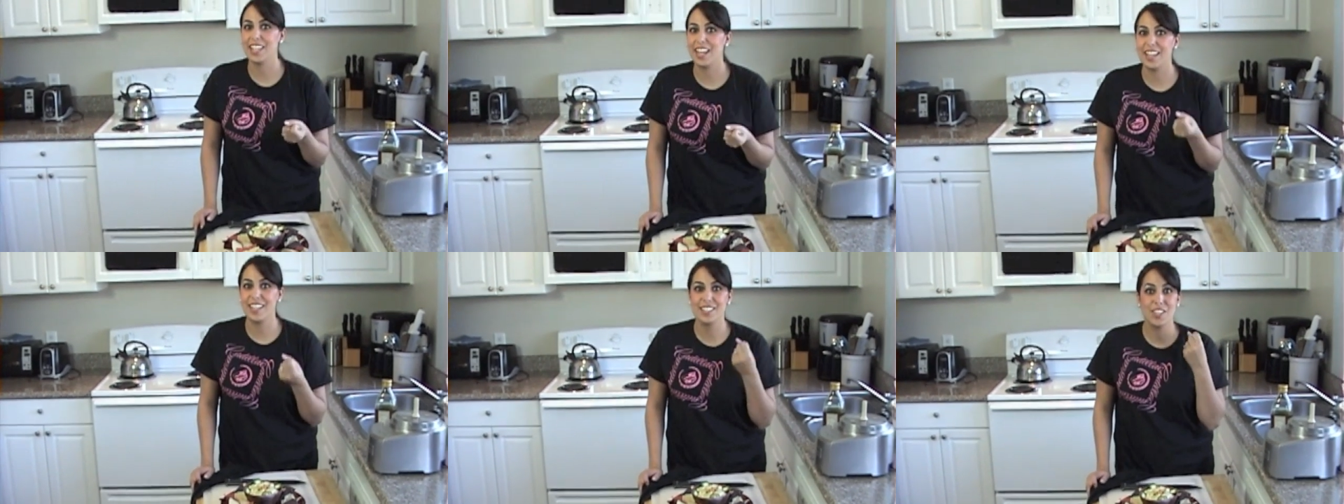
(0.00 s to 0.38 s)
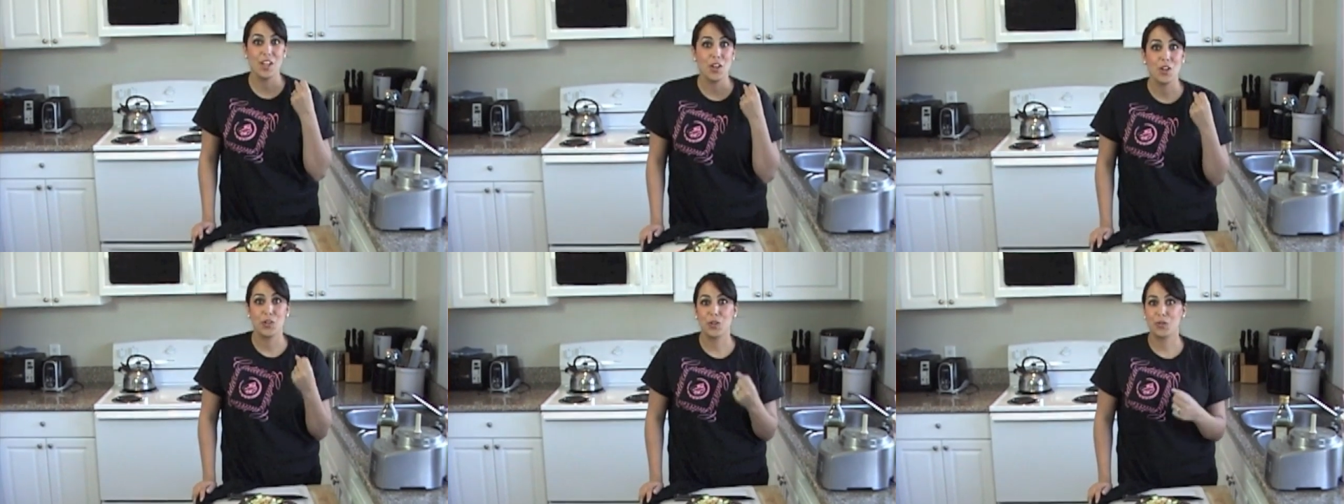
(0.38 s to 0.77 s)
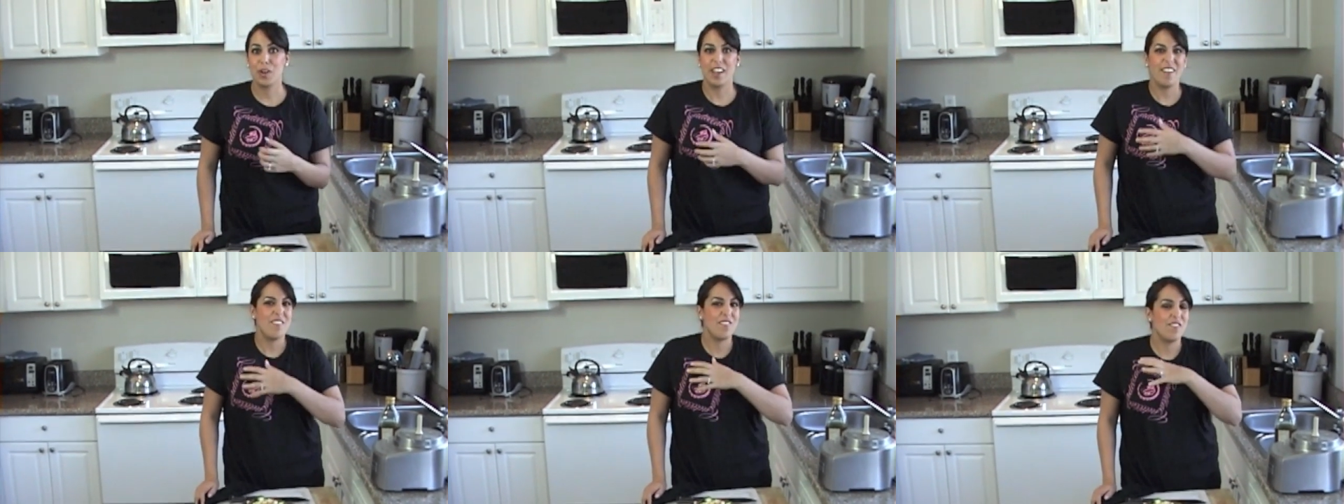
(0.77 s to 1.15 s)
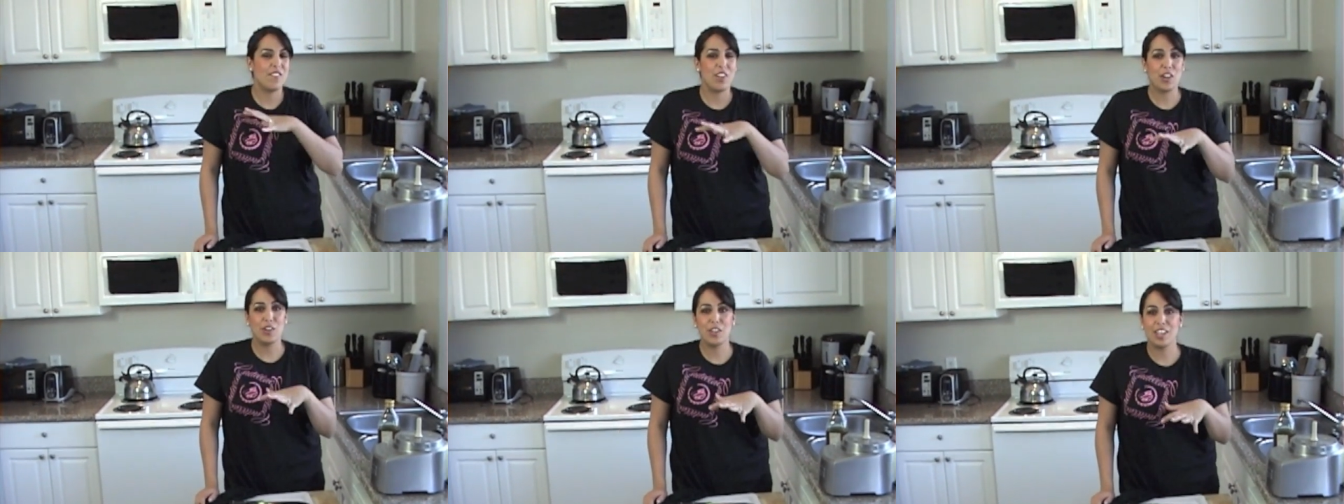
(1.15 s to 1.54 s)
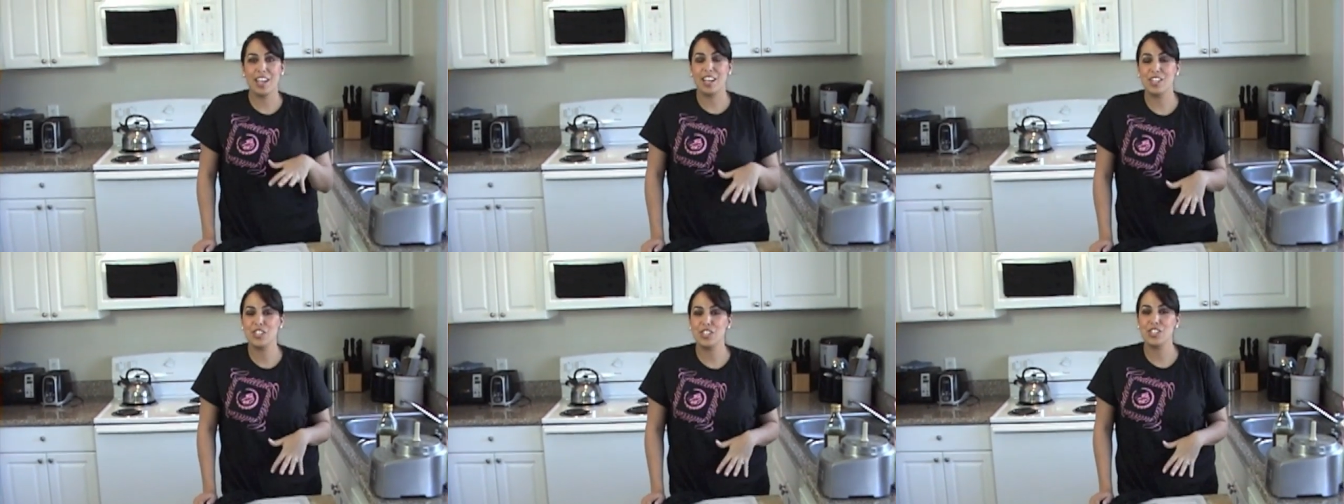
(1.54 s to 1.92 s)
a nice, great
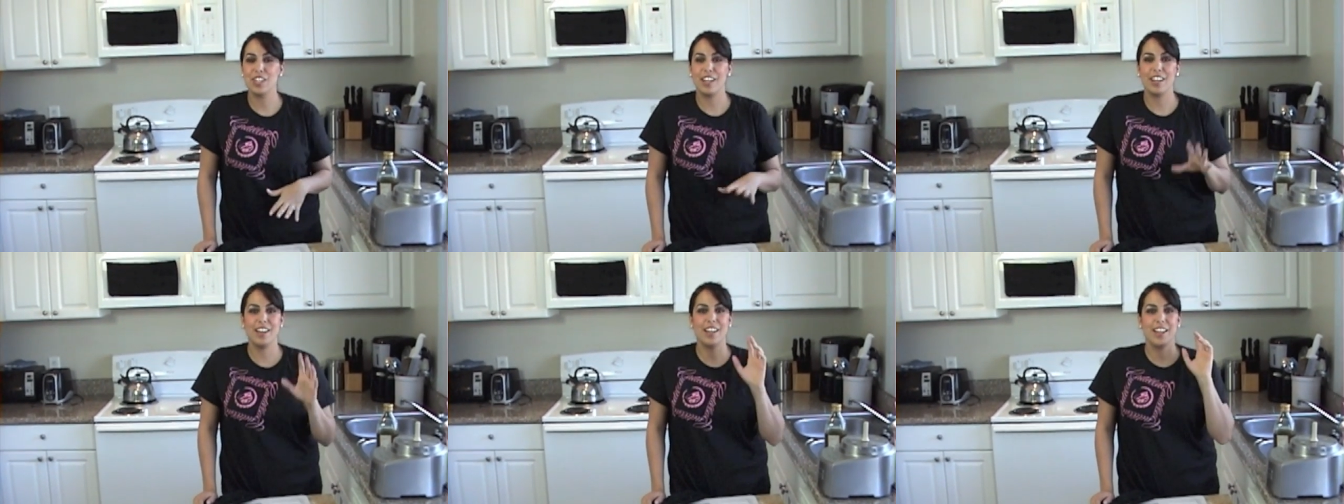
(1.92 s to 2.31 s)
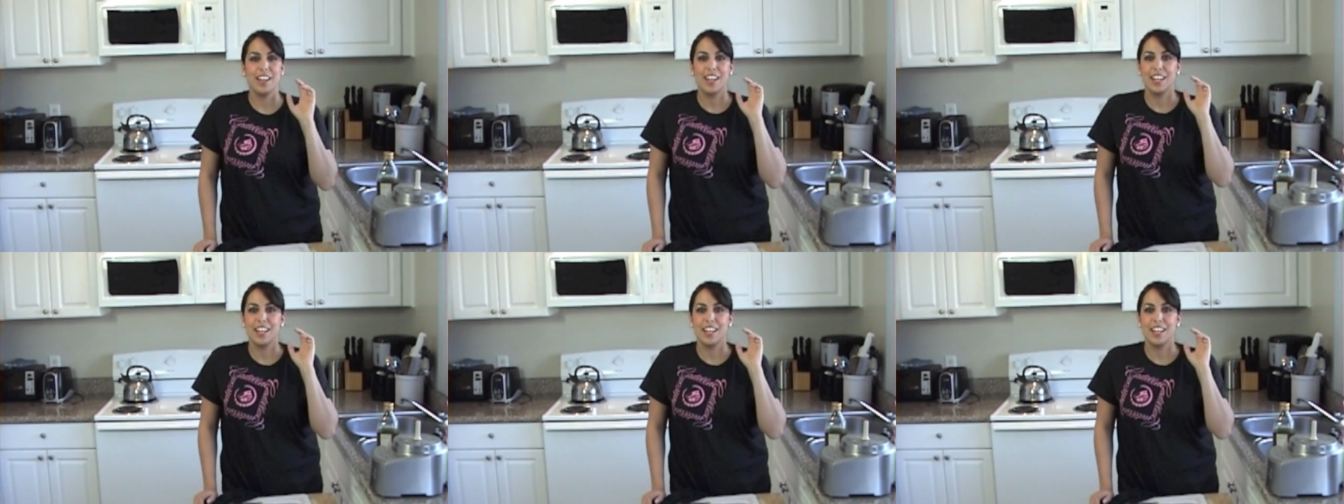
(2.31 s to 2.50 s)
variation.